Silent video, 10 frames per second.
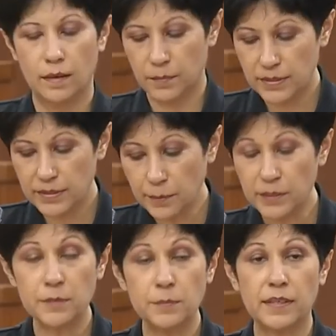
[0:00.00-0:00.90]
Mr.
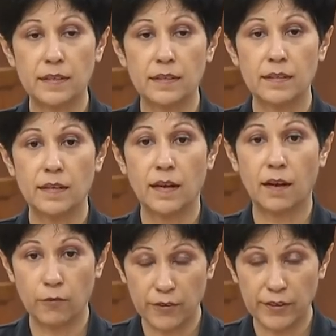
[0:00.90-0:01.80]
Deputy Speaker,
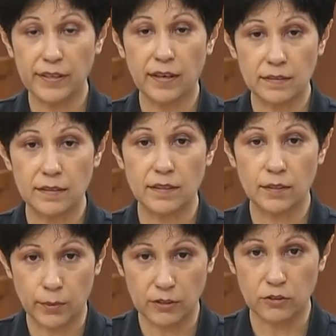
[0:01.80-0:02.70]
I've already answered the
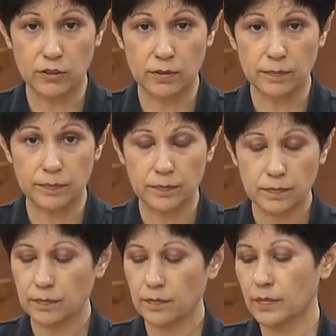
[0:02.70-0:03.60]
question.
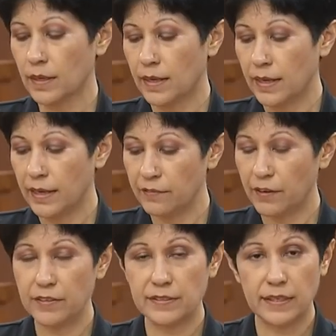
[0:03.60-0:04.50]
If
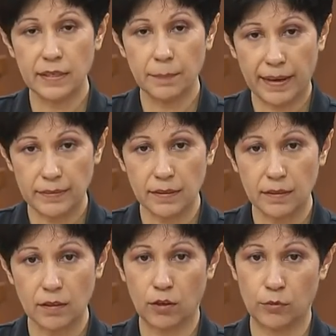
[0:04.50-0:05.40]
there is any
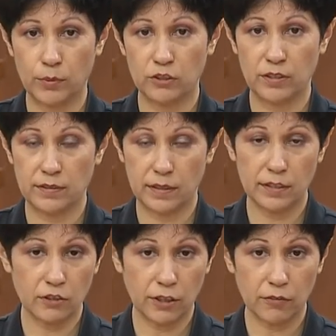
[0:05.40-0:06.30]
matter on which the
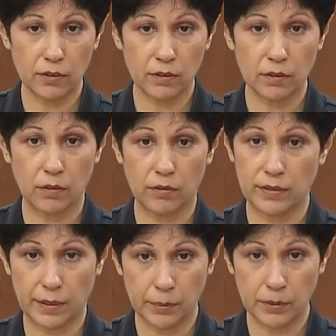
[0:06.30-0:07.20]
Attorney General or
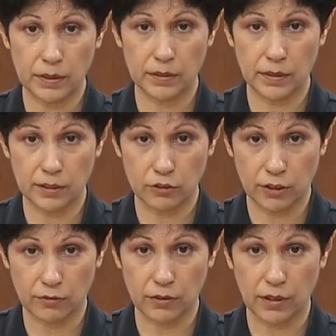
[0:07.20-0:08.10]
the Deputy Attorney
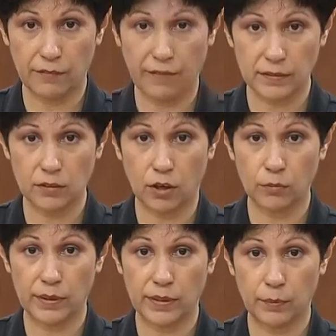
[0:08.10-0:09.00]
General have acted
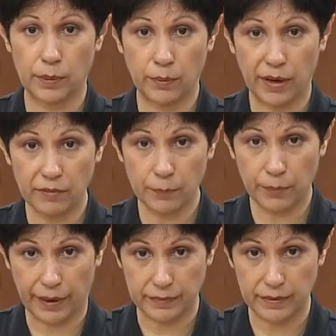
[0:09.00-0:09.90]
on when they were in private
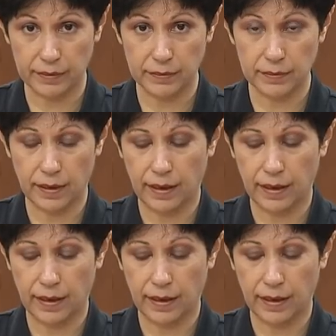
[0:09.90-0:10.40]
practice,